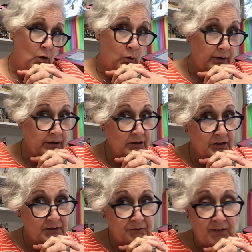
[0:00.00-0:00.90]
Where are you going
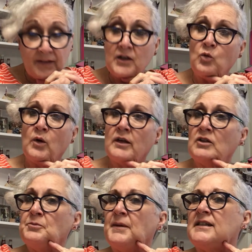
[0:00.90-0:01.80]
to find the
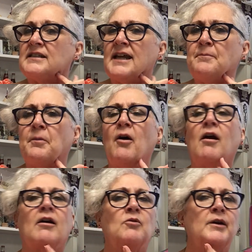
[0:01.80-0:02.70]
Guadalupe State
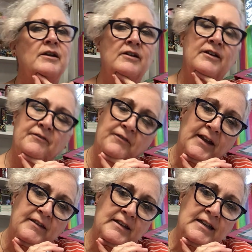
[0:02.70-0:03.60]
Park? Where are you going to
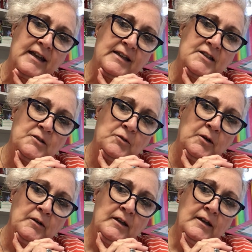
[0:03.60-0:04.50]
find the dinosaur